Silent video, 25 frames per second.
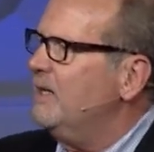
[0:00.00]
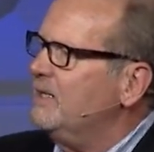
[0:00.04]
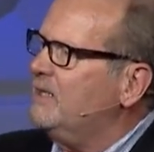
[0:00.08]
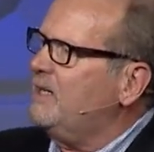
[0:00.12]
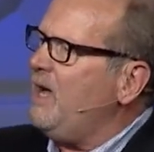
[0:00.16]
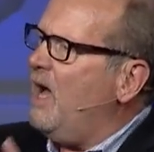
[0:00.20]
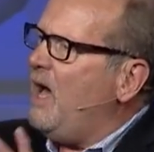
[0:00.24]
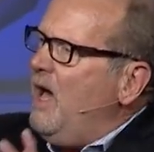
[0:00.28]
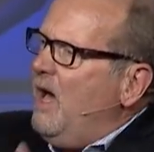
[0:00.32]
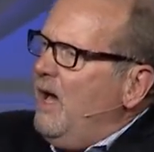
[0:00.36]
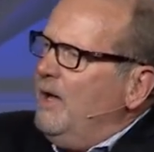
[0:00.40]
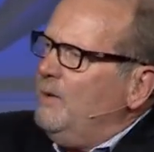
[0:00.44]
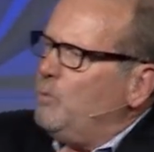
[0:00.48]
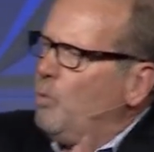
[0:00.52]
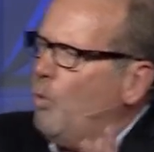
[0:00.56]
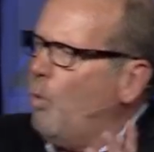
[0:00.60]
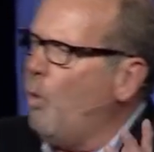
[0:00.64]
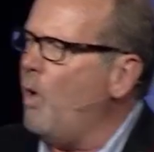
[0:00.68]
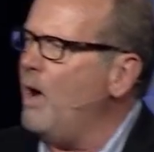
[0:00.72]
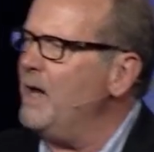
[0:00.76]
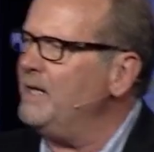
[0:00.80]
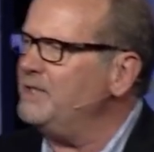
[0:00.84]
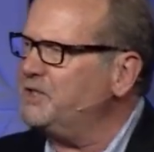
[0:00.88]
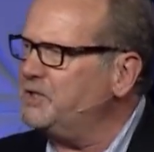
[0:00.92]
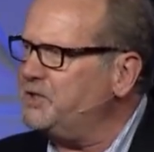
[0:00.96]
God
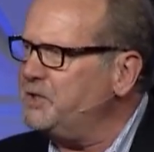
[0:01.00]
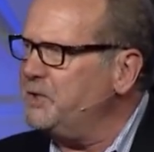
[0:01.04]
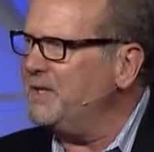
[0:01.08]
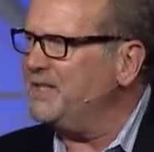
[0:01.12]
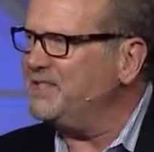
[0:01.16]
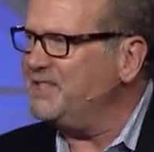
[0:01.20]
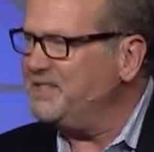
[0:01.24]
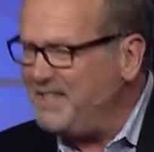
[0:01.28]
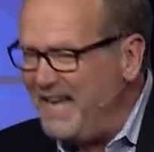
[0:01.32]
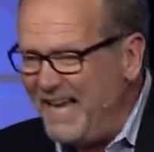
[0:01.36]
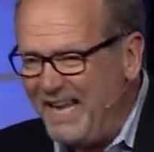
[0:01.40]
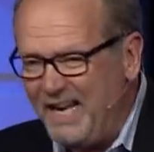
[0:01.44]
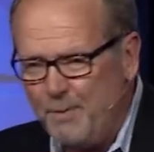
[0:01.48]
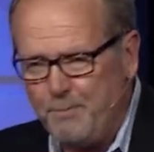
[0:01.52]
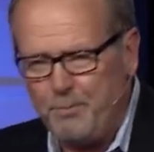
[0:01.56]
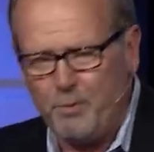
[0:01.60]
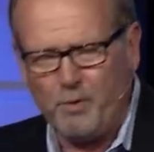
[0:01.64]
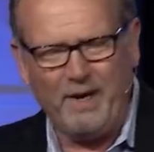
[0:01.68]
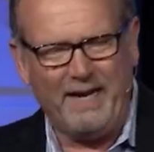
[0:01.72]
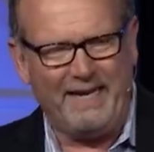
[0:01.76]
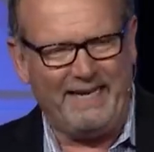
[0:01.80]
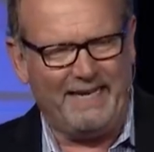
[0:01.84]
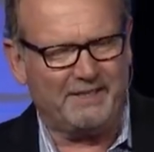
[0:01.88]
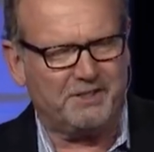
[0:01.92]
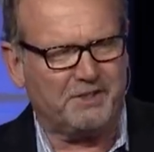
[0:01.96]
wants you to
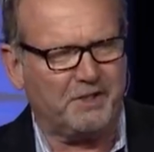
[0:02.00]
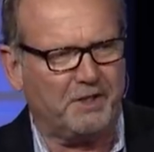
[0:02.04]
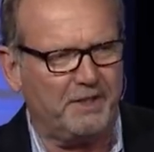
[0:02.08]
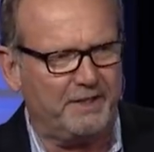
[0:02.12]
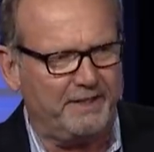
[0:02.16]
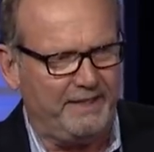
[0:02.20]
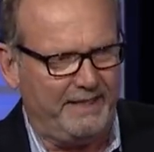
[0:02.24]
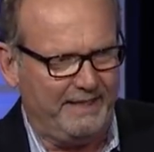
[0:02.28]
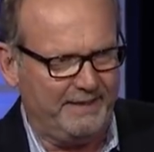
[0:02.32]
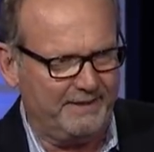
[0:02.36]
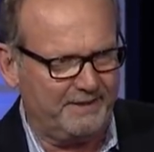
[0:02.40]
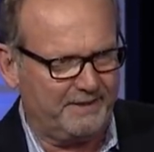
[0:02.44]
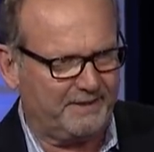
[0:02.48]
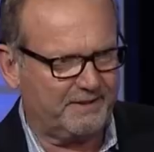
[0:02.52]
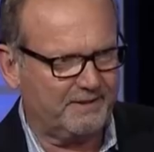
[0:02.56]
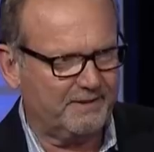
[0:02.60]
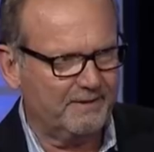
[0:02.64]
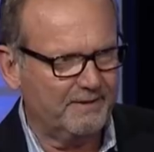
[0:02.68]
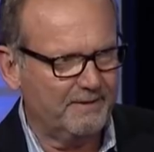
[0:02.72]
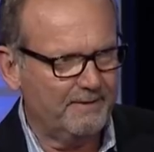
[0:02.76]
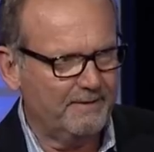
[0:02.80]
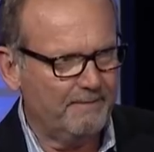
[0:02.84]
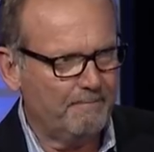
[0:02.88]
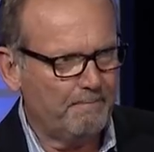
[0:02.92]
celebrate His goodness.